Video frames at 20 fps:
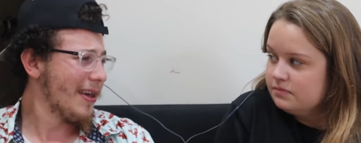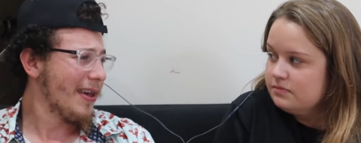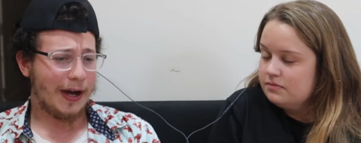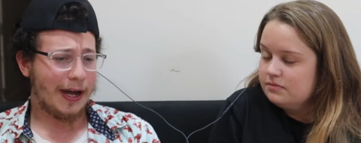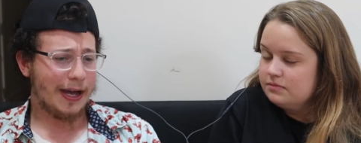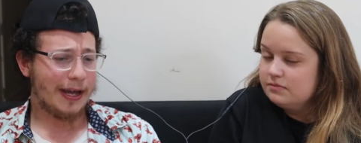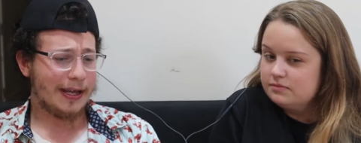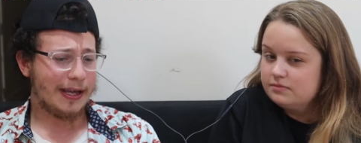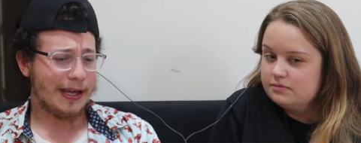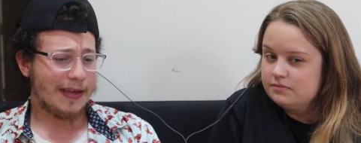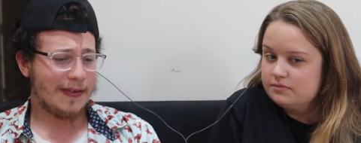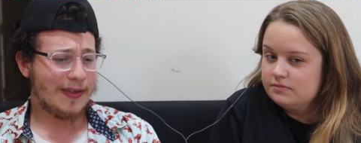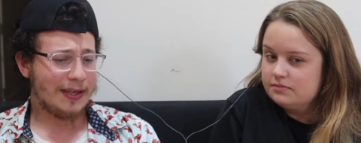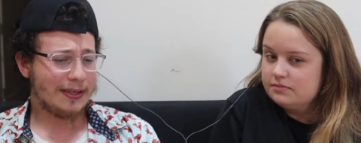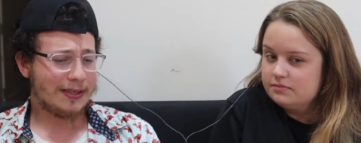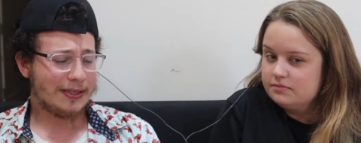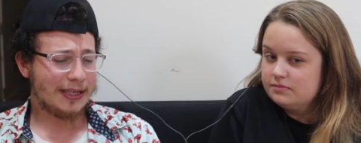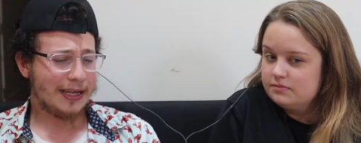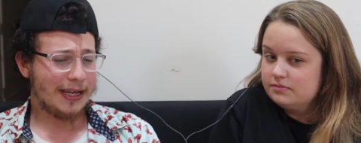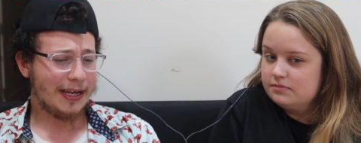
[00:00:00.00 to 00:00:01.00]
Speaker 1: but in
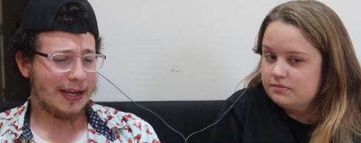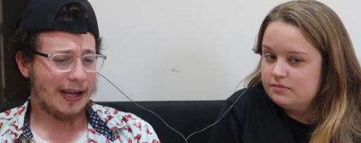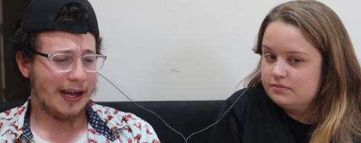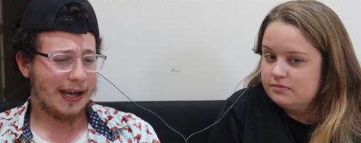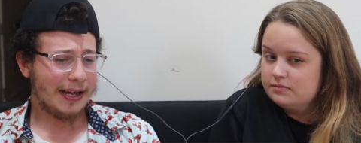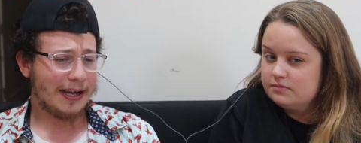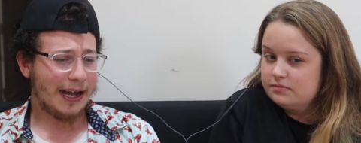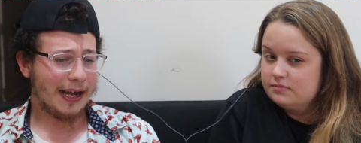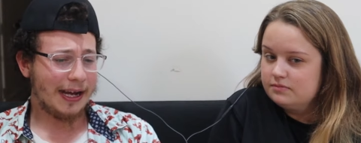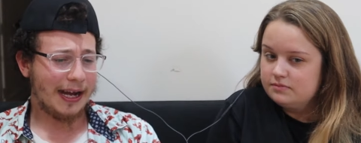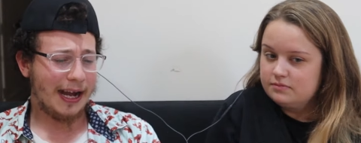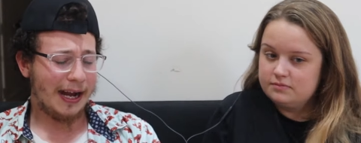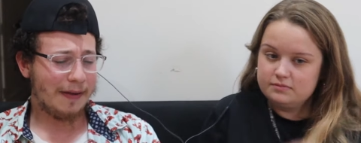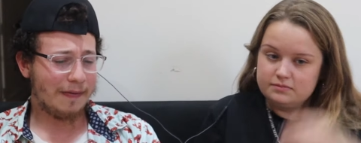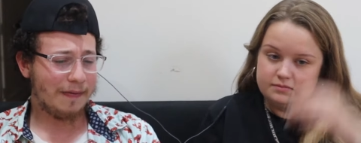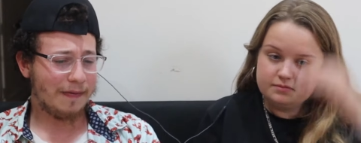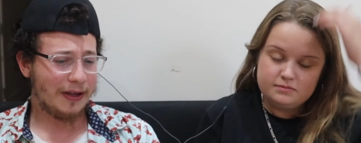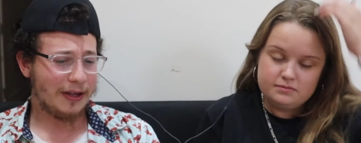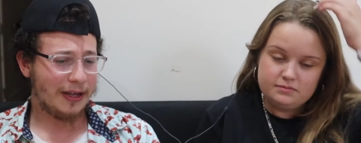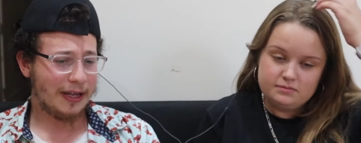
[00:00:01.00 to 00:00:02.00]
this scene, I, I kind
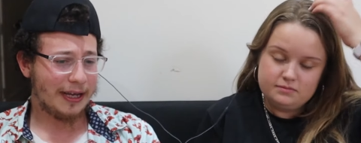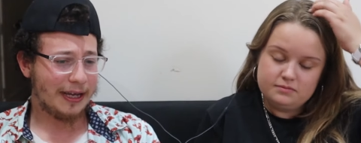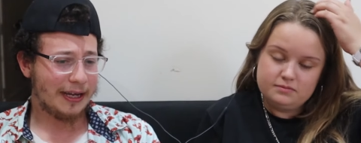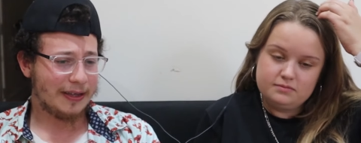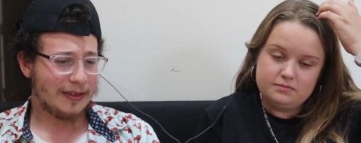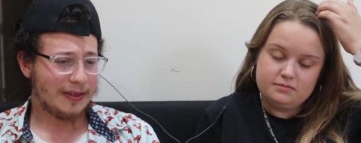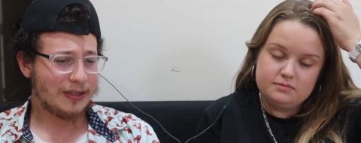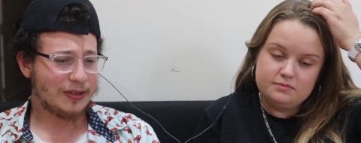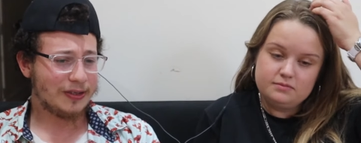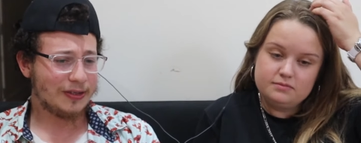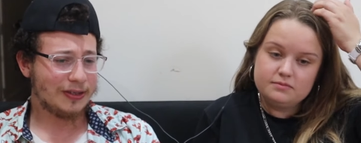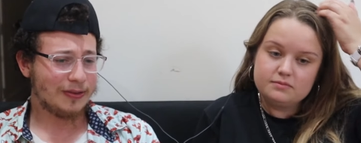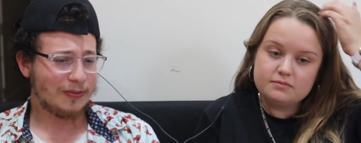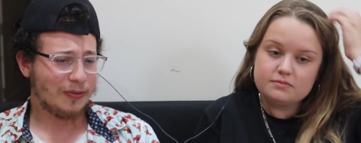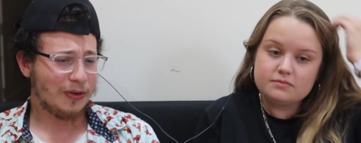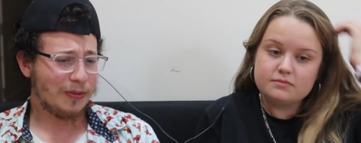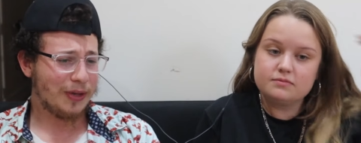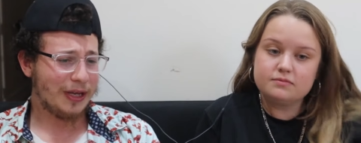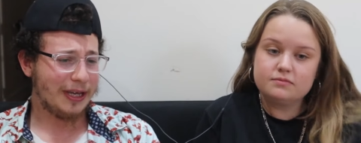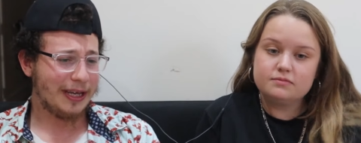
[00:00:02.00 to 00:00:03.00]
of feel like this
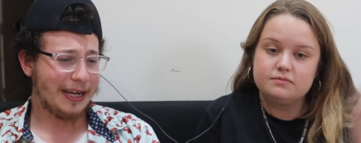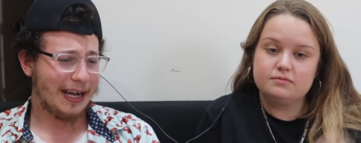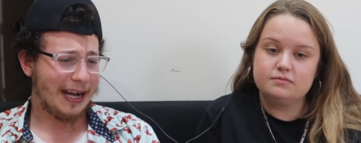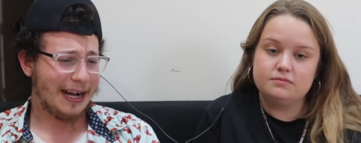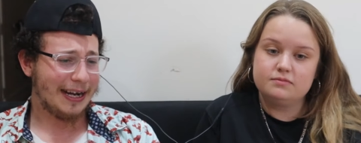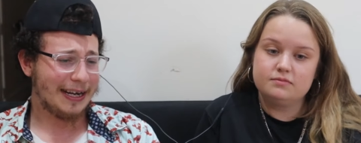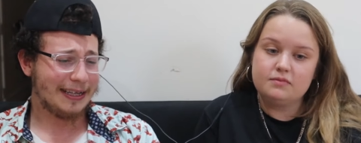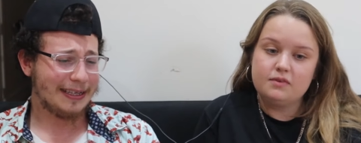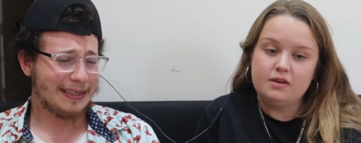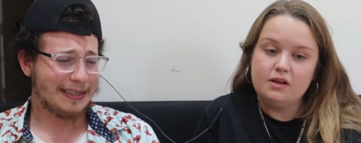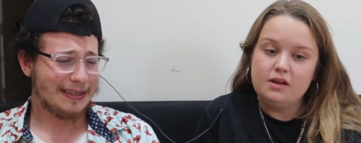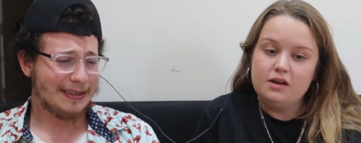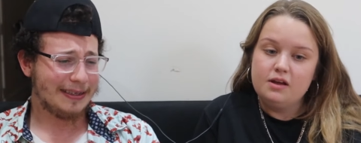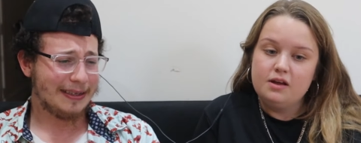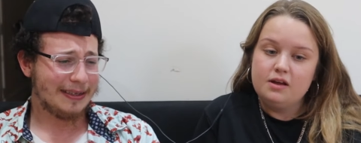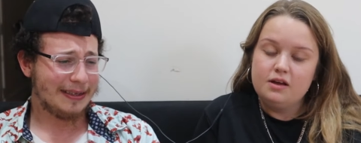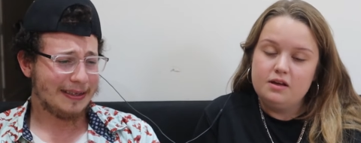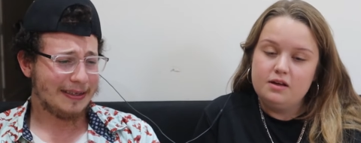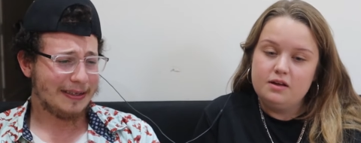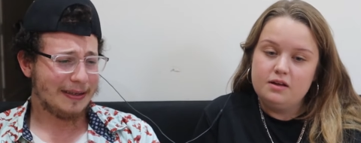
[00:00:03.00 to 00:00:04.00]
would be kind of
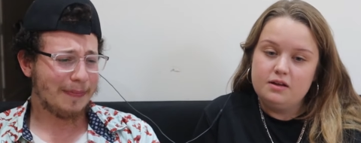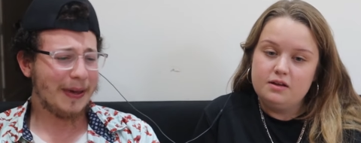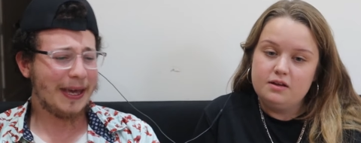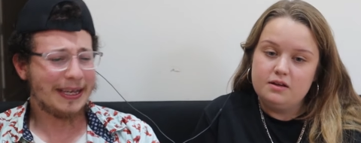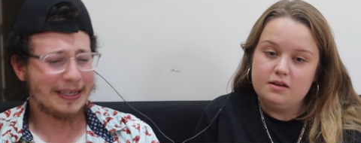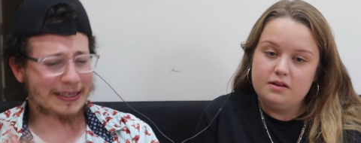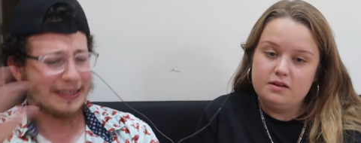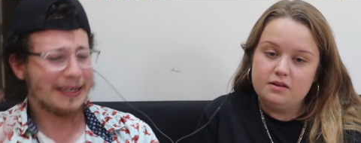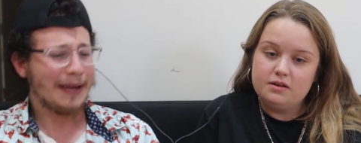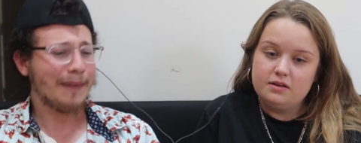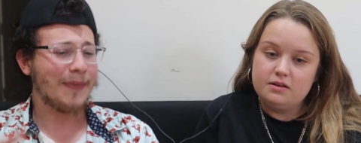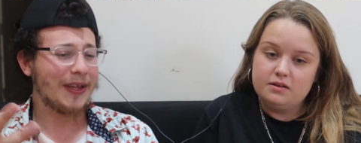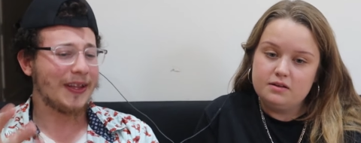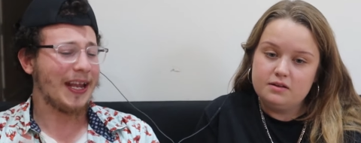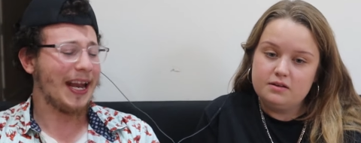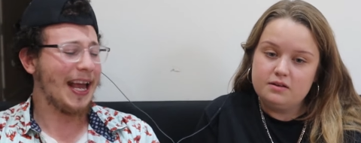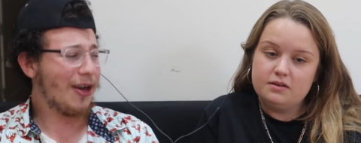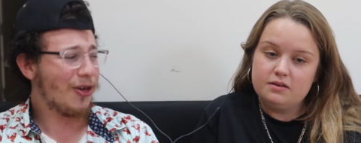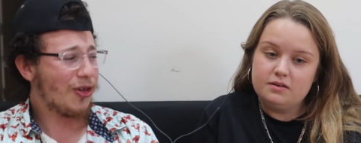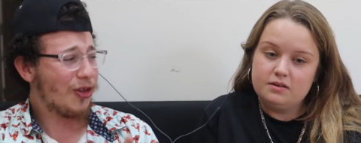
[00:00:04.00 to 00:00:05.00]
depicts something
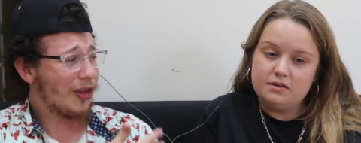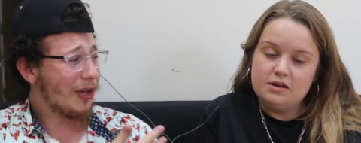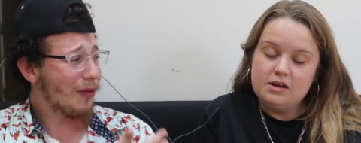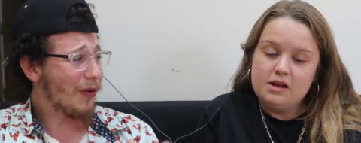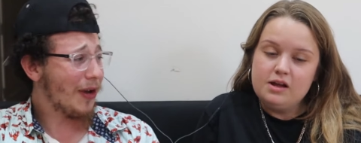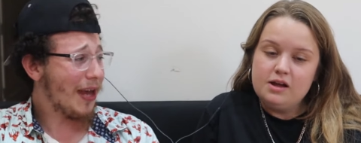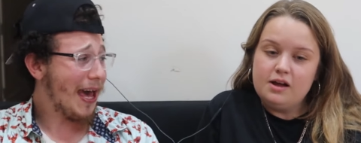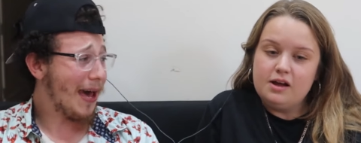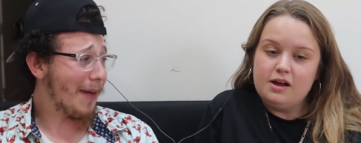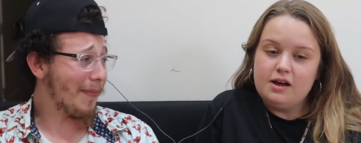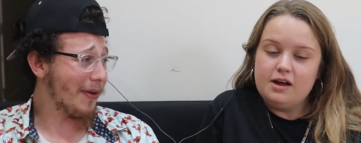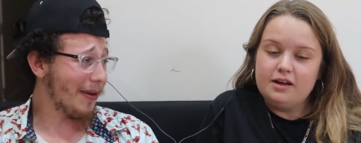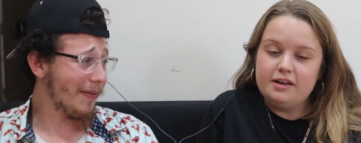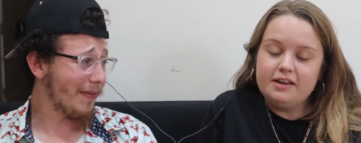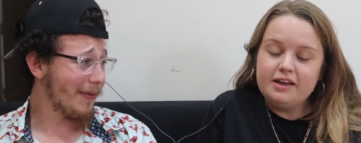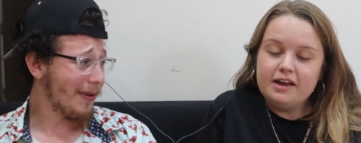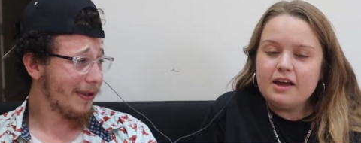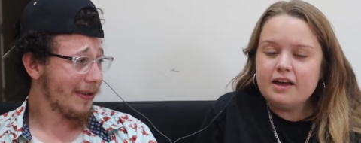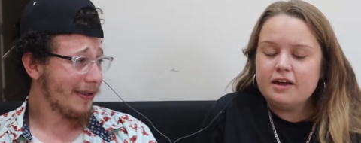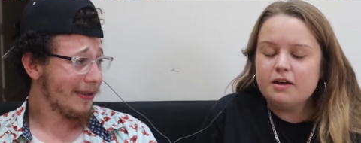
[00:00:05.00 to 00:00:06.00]
that actually would happen.
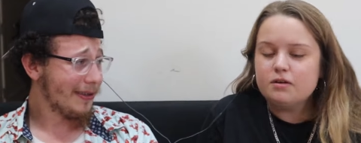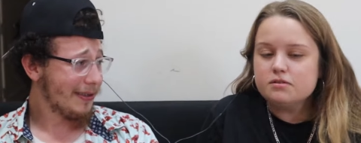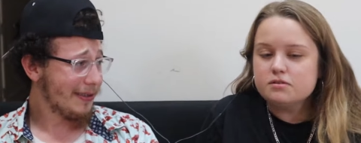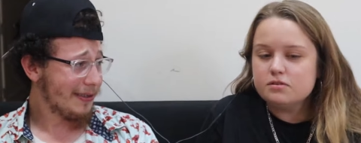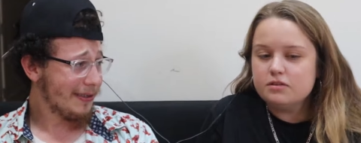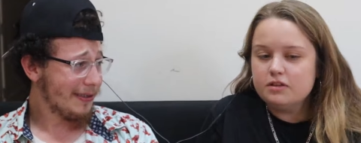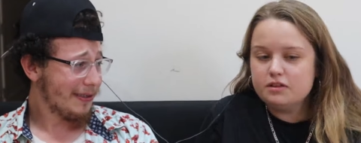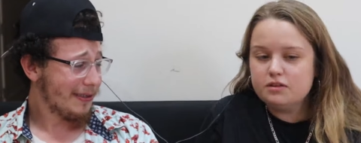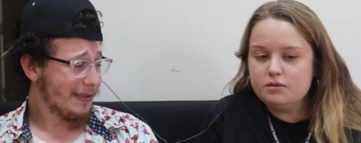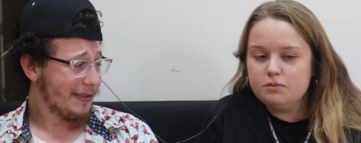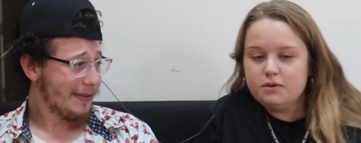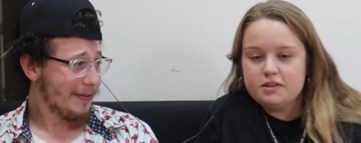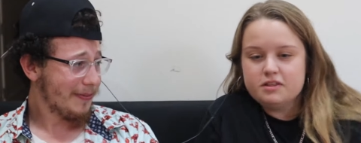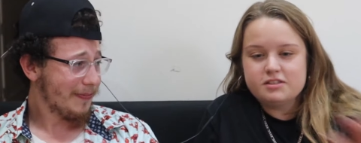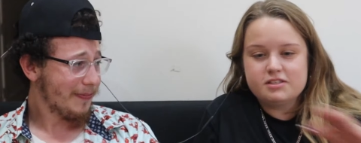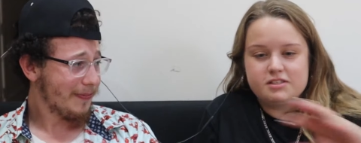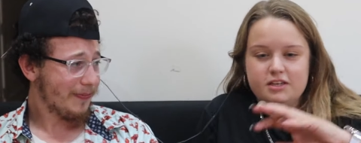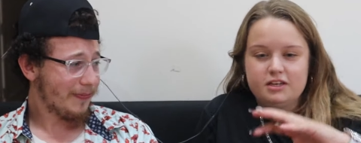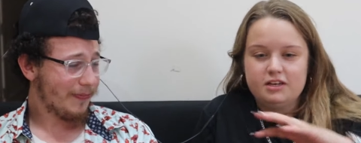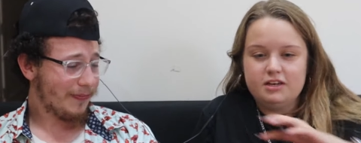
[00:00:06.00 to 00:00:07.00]
Speaker 2: Yeah, I also like the way
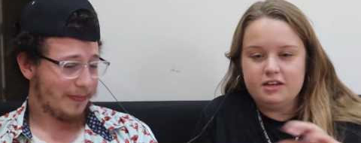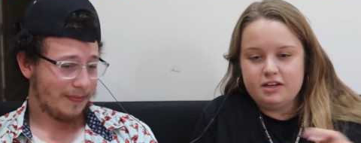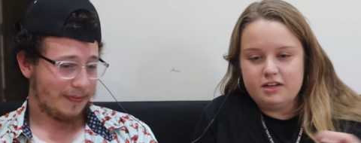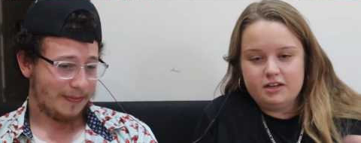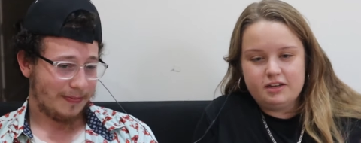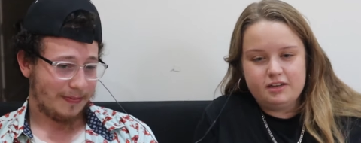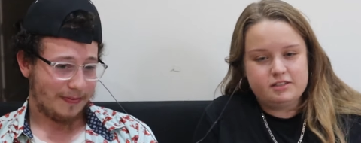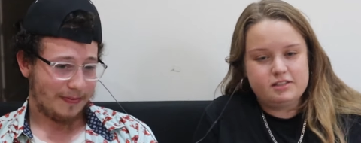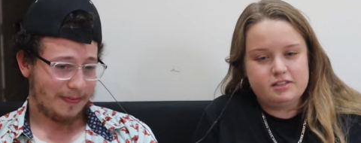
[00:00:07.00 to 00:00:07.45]
the study kind of